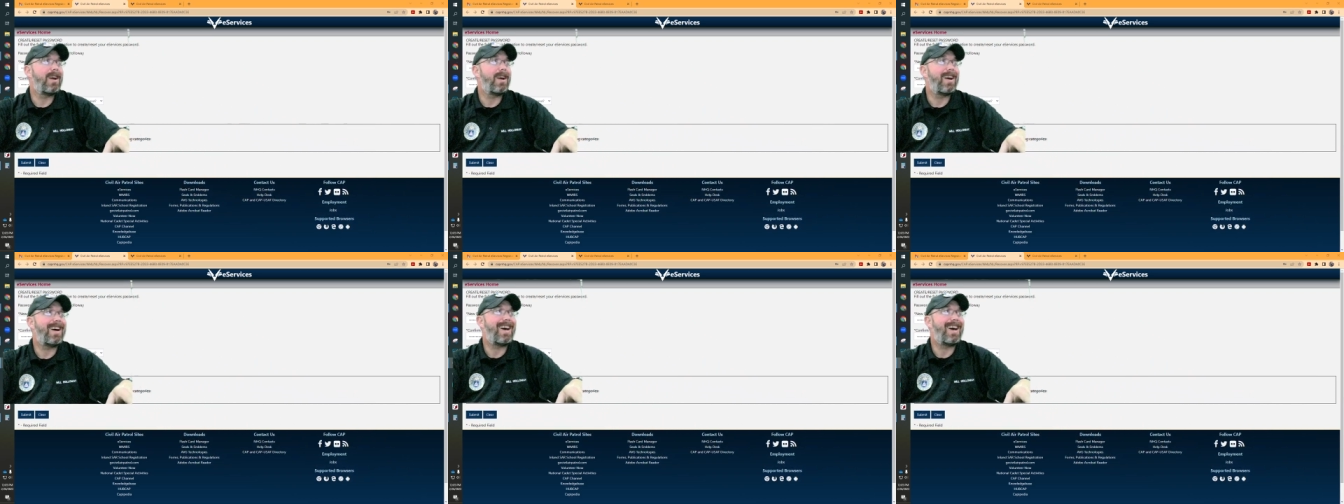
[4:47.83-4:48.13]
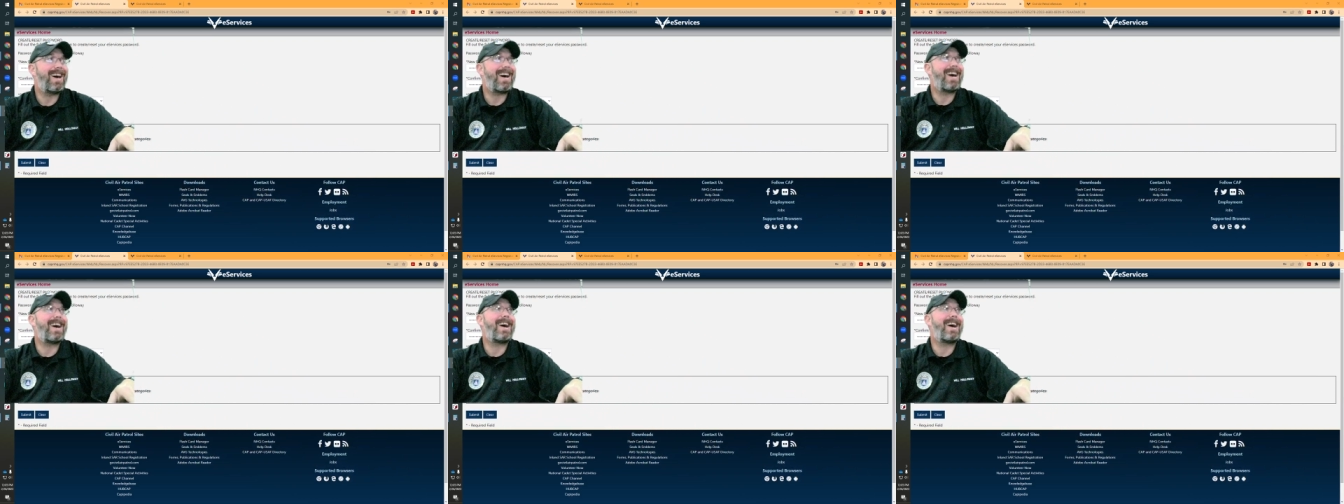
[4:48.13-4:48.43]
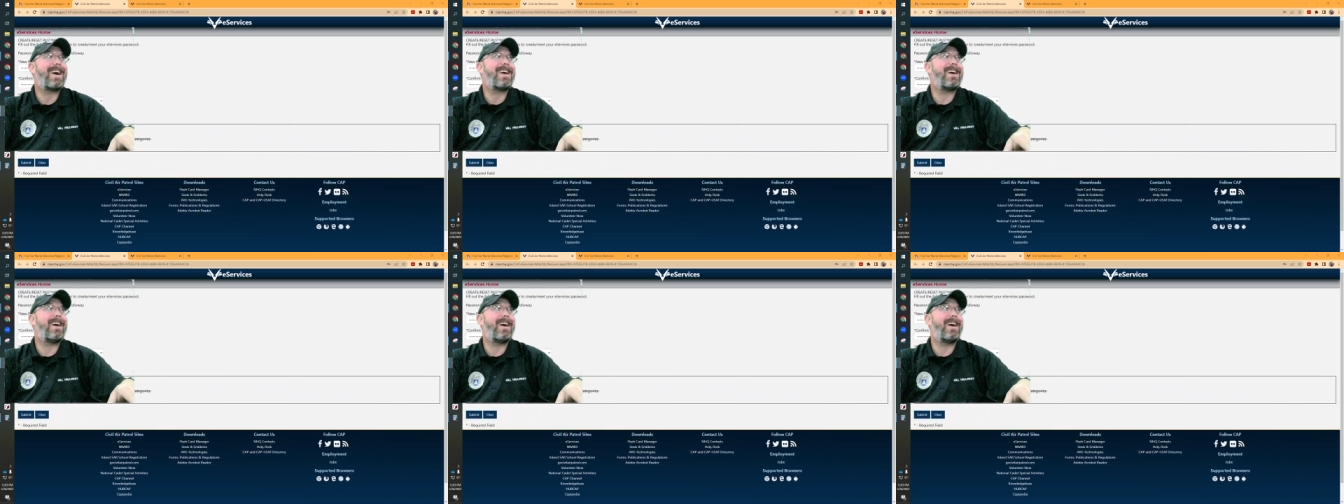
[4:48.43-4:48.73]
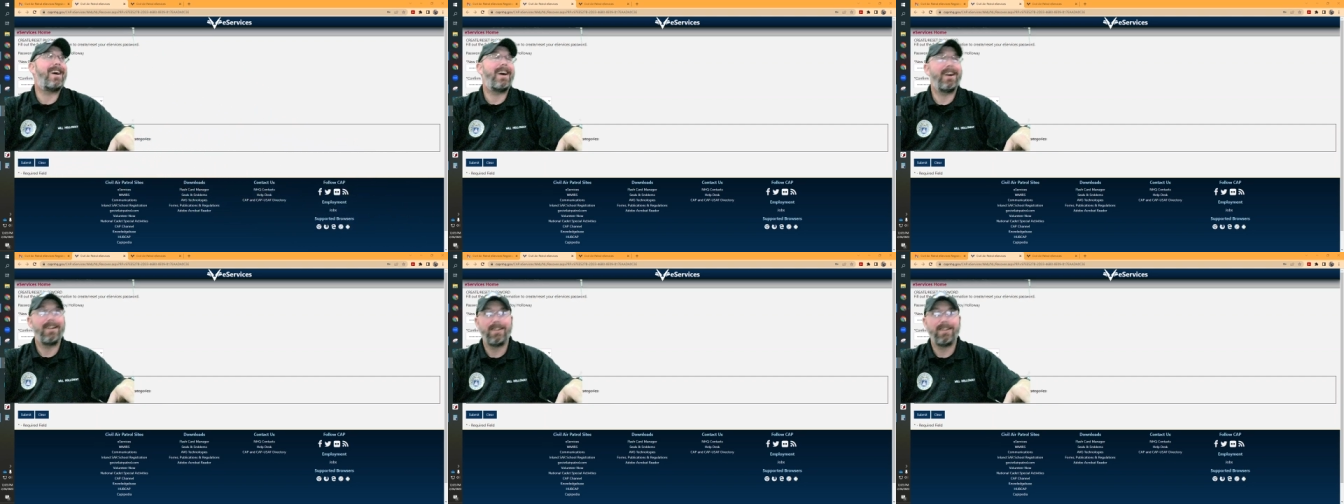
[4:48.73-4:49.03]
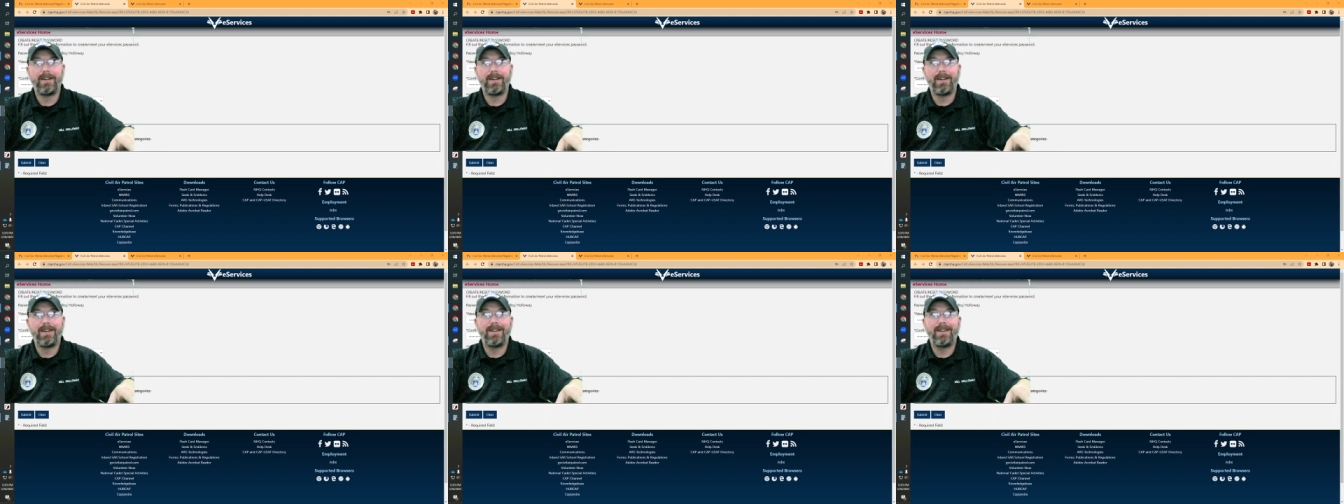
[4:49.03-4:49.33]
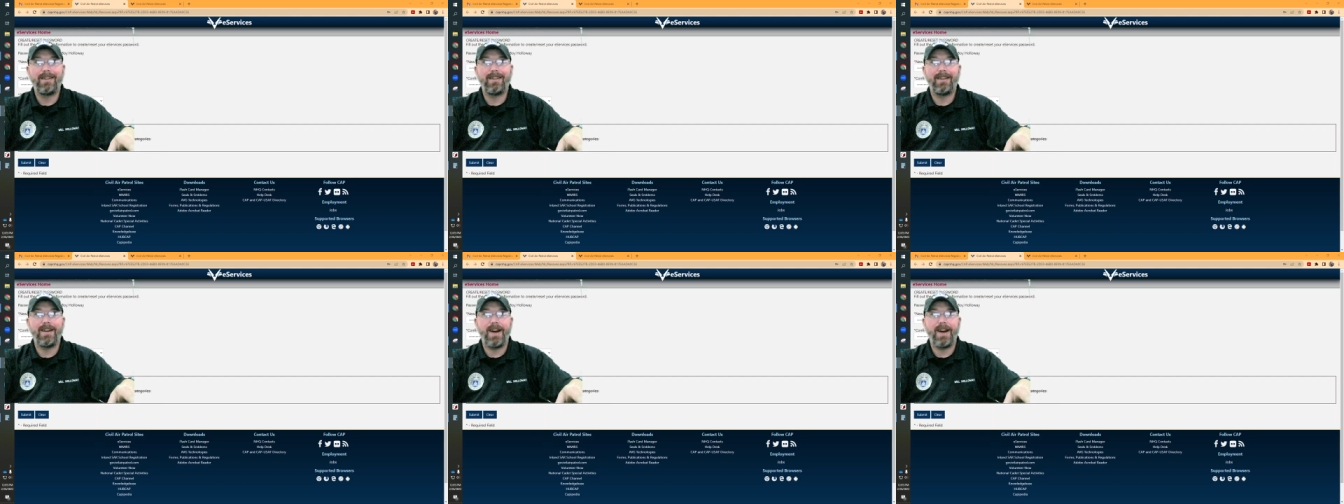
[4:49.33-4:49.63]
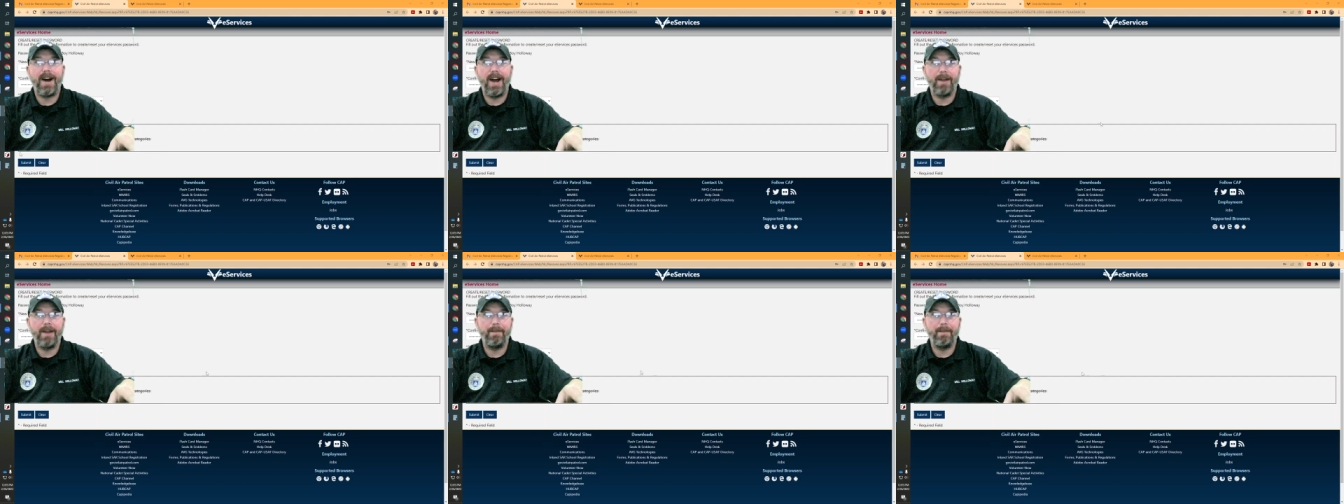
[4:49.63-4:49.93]
haha,
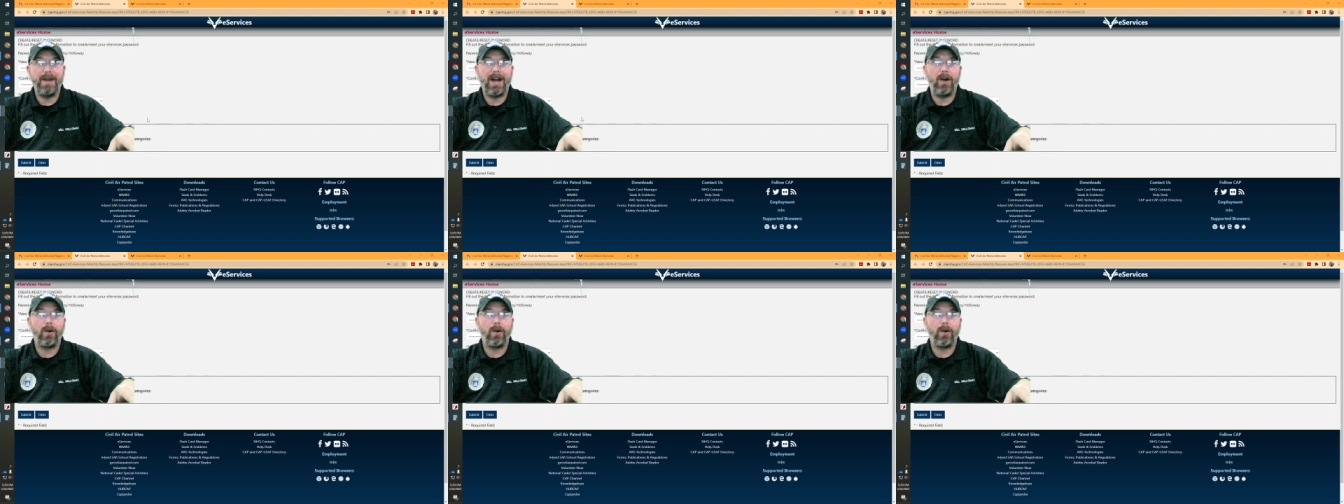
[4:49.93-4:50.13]
I am now